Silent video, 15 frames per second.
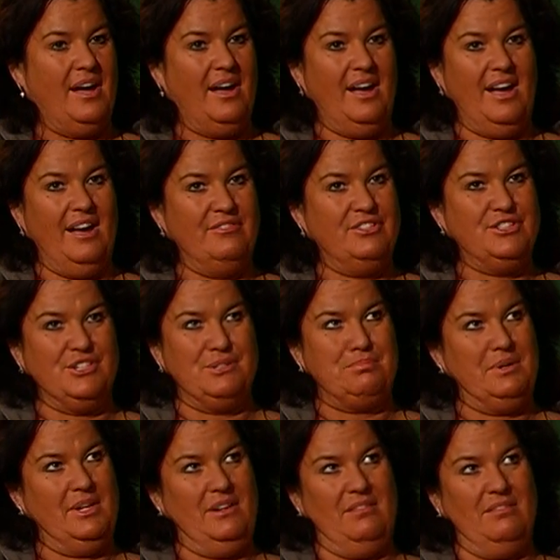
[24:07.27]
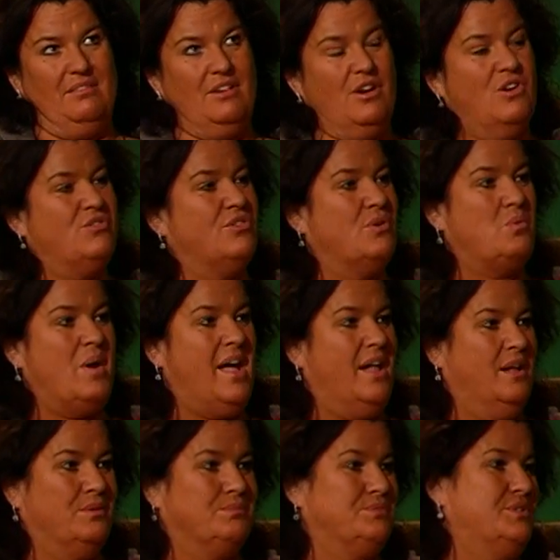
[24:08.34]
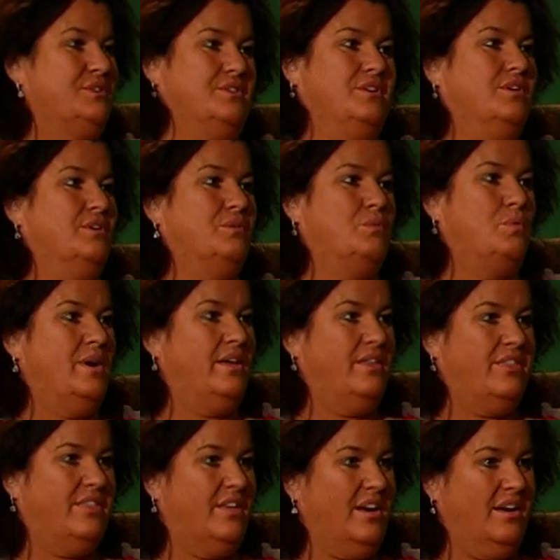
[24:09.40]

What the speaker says: have just been overwhelmed with